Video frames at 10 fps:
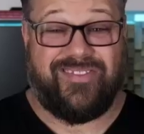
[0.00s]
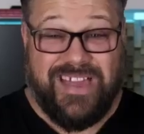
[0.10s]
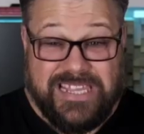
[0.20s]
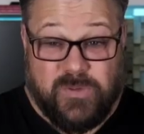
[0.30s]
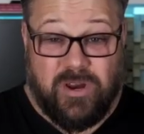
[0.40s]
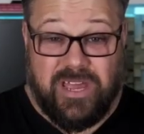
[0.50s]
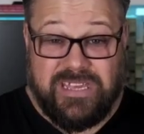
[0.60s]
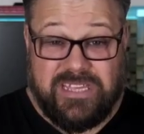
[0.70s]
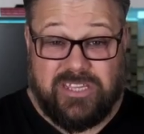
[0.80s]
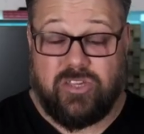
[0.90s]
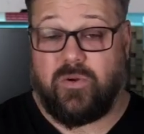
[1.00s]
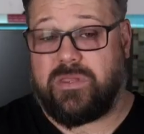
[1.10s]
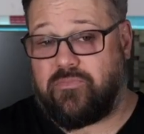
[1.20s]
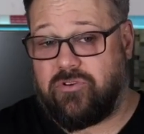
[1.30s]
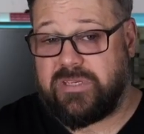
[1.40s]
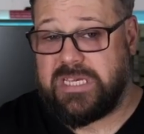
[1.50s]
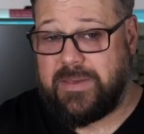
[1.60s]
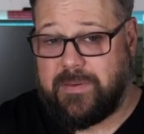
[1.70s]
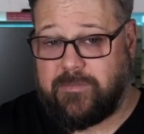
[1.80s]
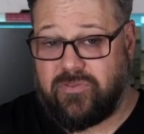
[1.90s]
That's what I need to do with the Prusa
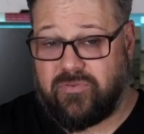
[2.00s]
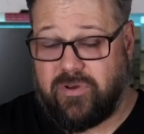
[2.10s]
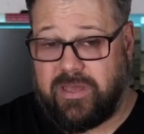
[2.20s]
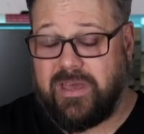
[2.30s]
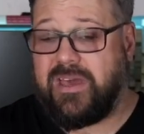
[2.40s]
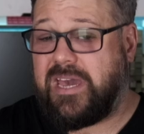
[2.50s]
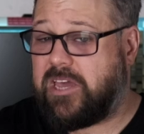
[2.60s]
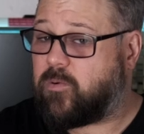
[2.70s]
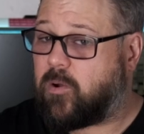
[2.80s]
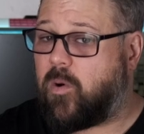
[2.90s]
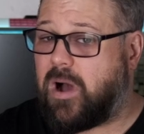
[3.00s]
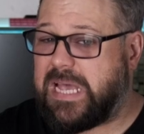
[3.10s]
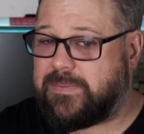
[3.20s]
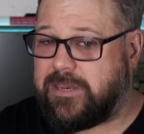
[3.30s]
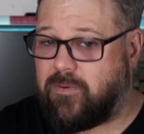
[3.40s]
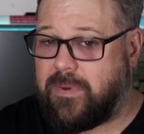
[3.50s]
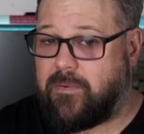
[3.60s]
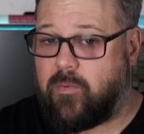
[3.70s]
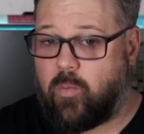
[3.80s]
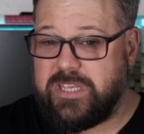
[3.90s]
MMU3. It requires me to remember
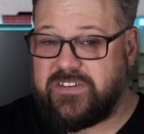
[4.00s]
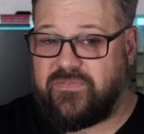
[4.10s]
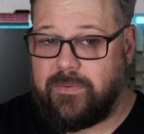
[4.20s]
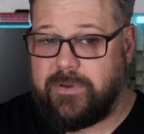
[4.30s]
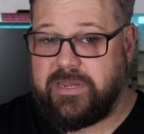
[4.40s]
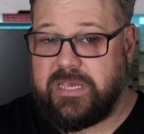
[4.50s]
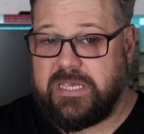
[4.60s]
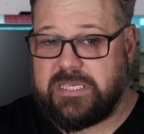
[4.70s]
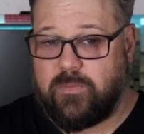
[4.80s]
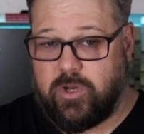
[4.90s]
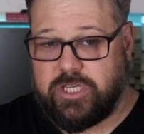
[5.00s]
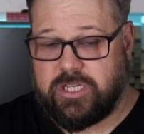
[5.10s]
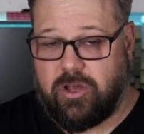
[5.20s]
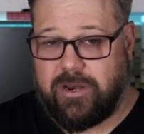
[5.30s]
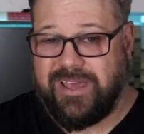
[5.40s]
which filament is in which slot.